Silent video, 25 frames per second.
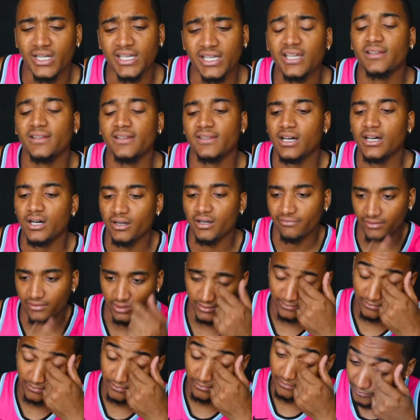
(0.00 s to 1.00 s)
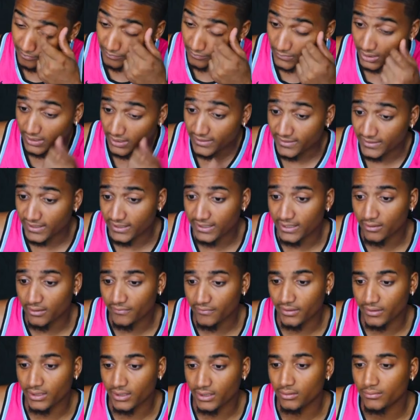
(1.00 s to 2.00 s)
into that after. Let's take that out for
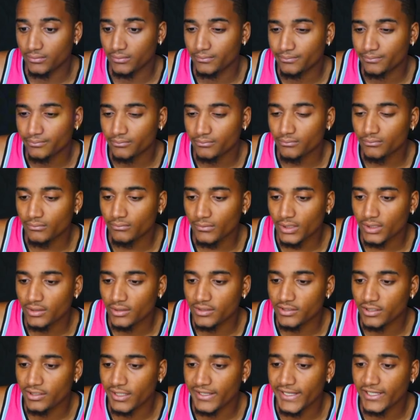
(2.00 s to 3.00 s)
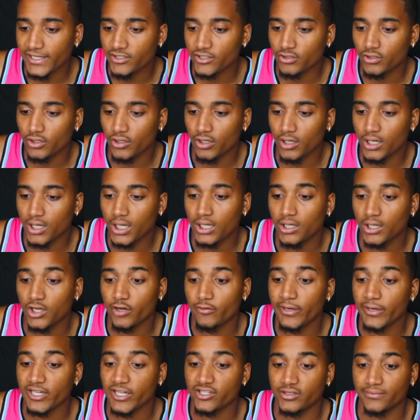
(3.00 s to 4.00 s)
now. Next, you got color
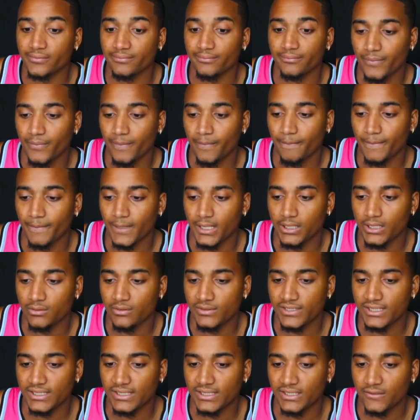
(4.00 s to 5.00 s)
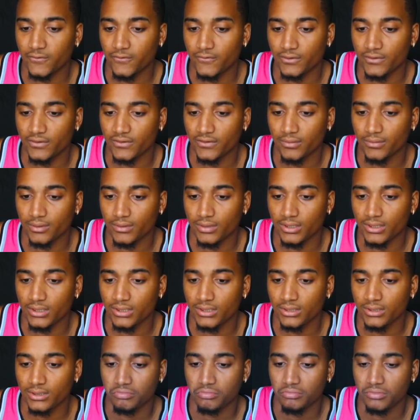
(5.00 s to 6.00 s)
correction. I don't see a difference, to be honest.
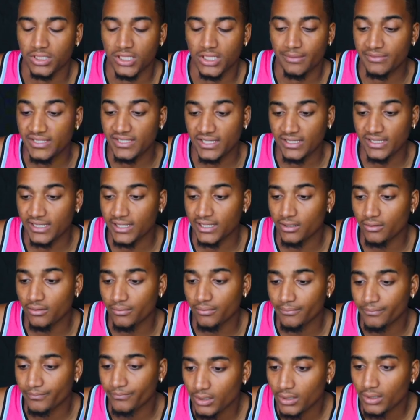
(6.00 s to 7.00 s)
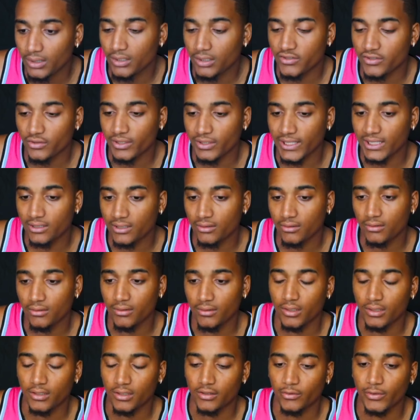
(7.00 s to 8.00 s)
So I'm going to take that out. So now,
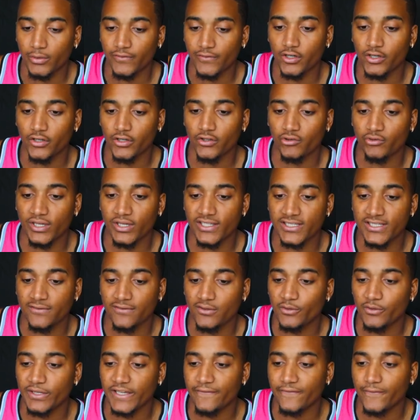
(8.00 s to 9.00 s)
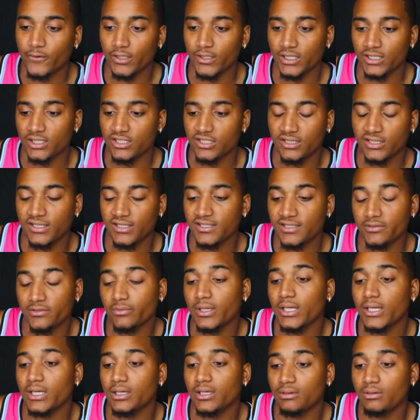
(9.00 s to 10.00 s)
we've got your Rec 709 footage. This is
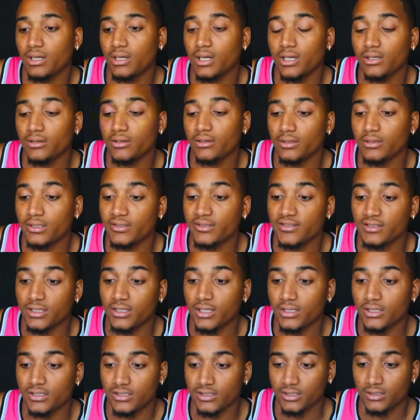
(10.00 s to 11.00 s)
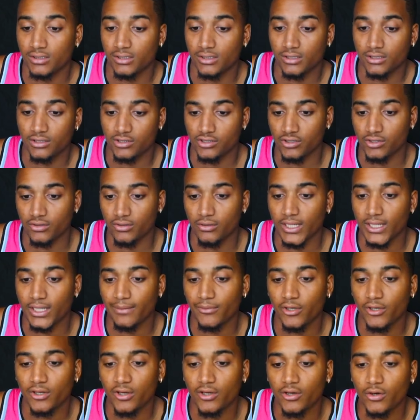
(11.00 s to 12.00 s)
where the coloring starts. So I'm
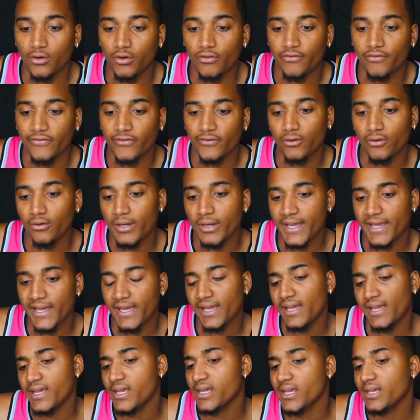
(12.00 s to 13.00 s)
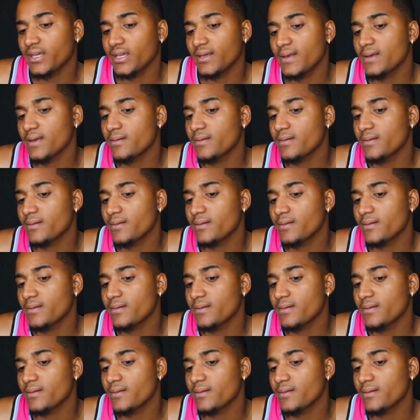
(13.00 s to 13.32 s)
going to go for a